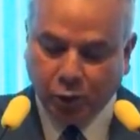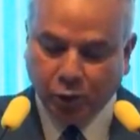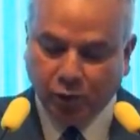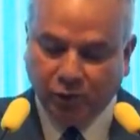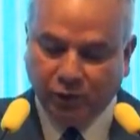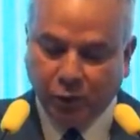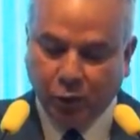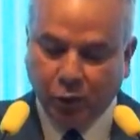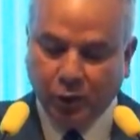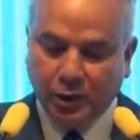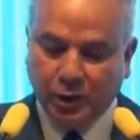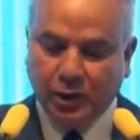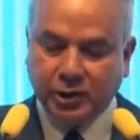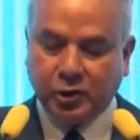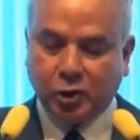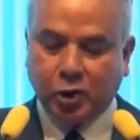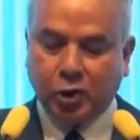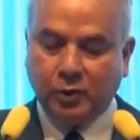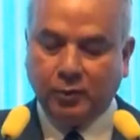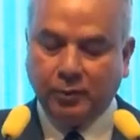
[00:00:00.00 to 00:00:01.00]
to focus
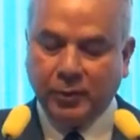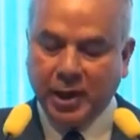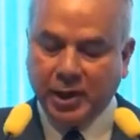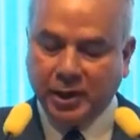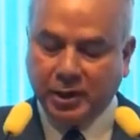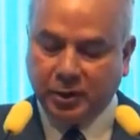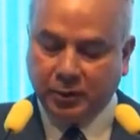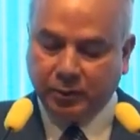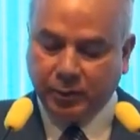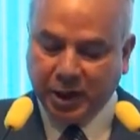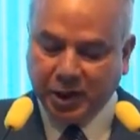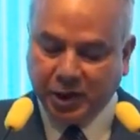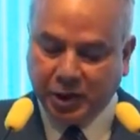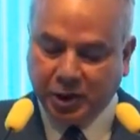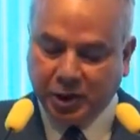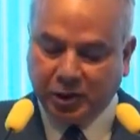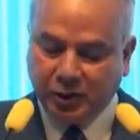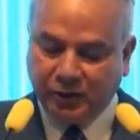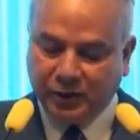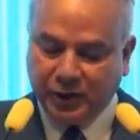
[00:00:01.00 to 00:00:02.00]
on
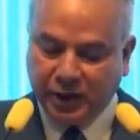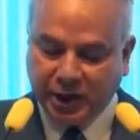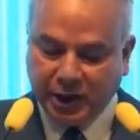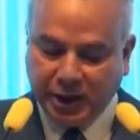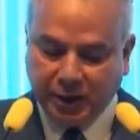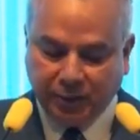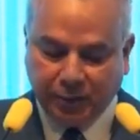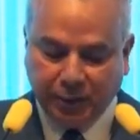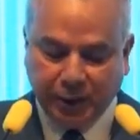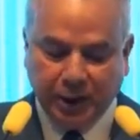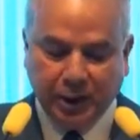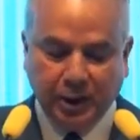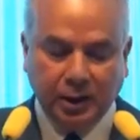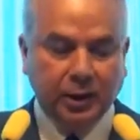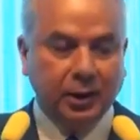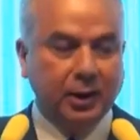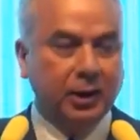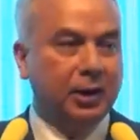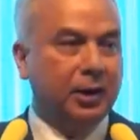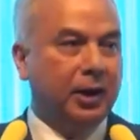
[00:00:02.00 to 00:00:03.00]
measures of GDP
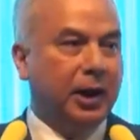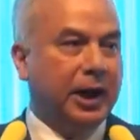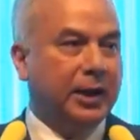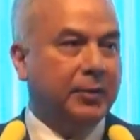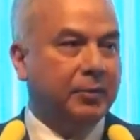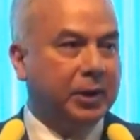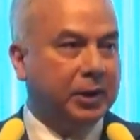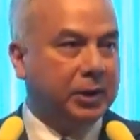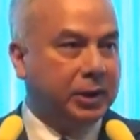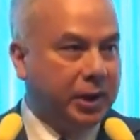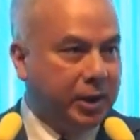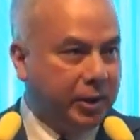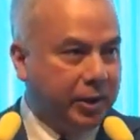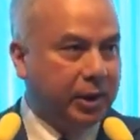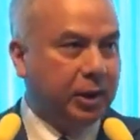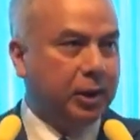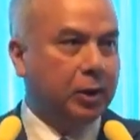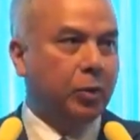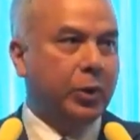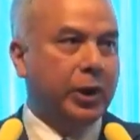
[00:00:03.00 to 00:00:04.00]
and
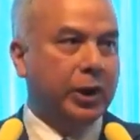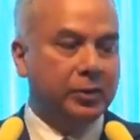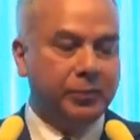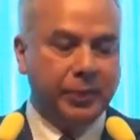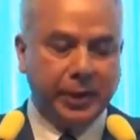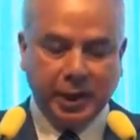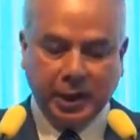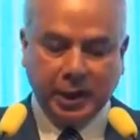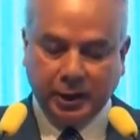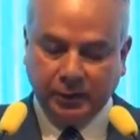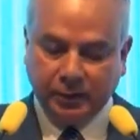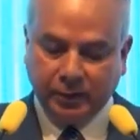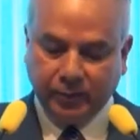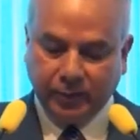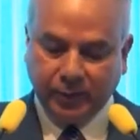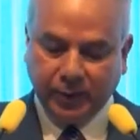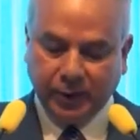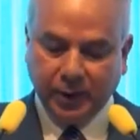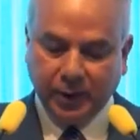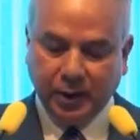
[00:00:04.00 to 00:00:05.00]
material well-being,
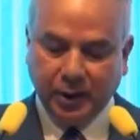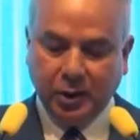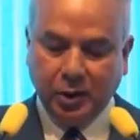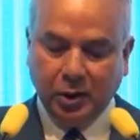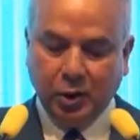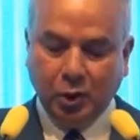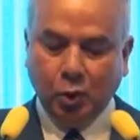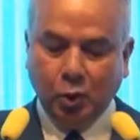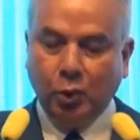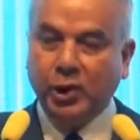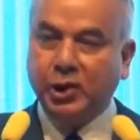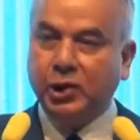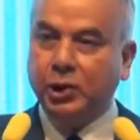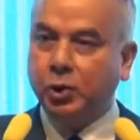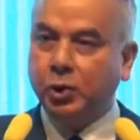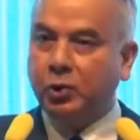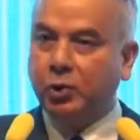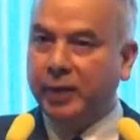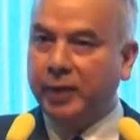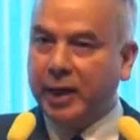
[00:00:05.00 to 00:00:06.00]
we
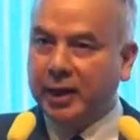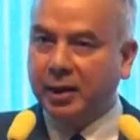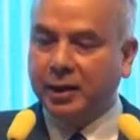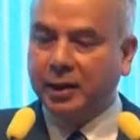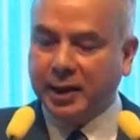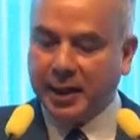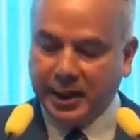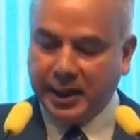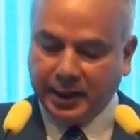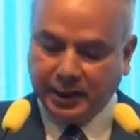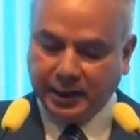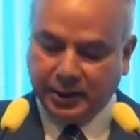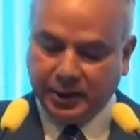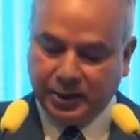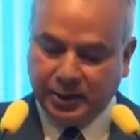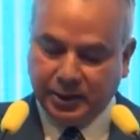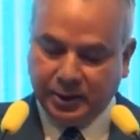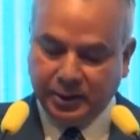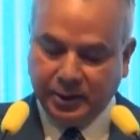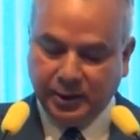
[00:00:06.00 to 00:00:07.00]
should
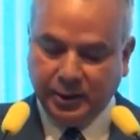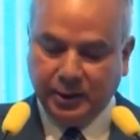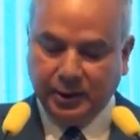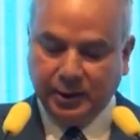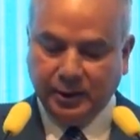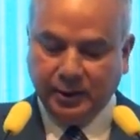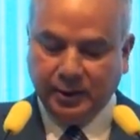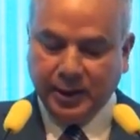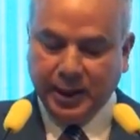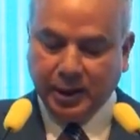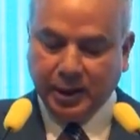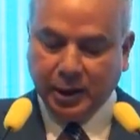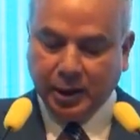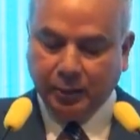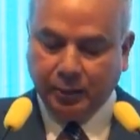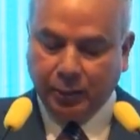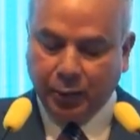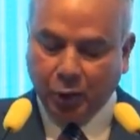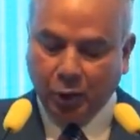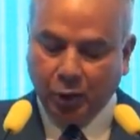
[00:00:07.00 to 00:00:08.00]
recognize that a
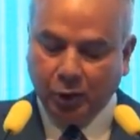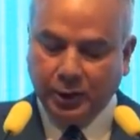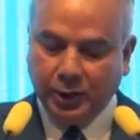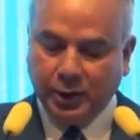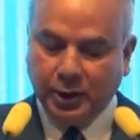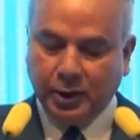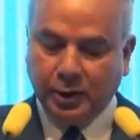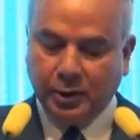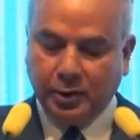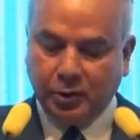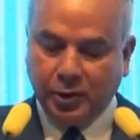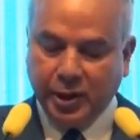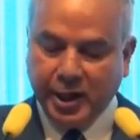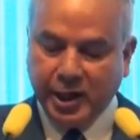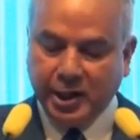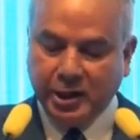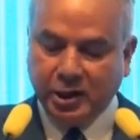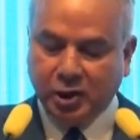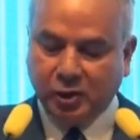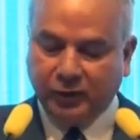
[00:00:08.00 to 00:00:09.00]
broader
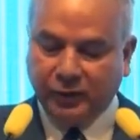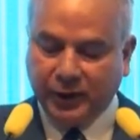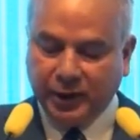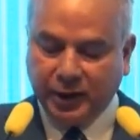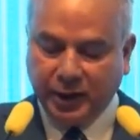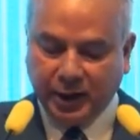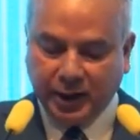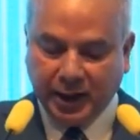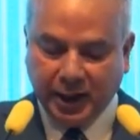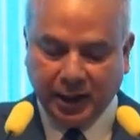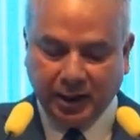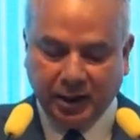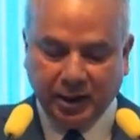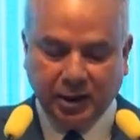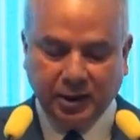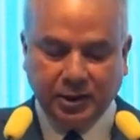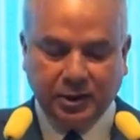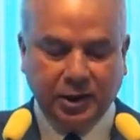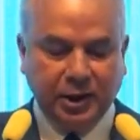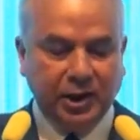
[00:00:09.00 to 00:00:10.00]
range of
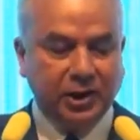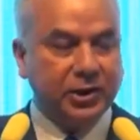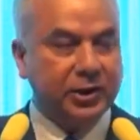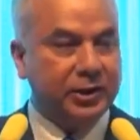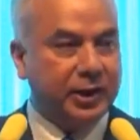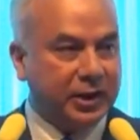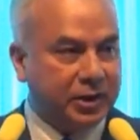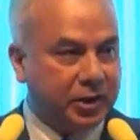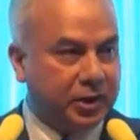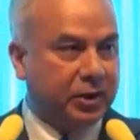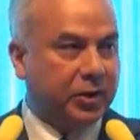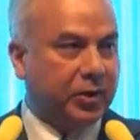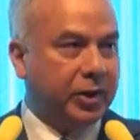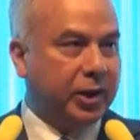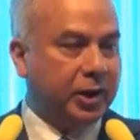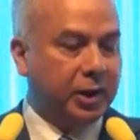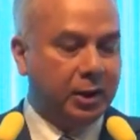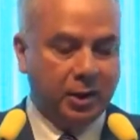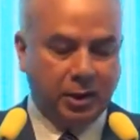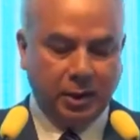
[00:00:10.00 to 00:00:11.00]
indicators is
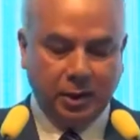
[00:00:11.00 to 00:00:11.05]
necessary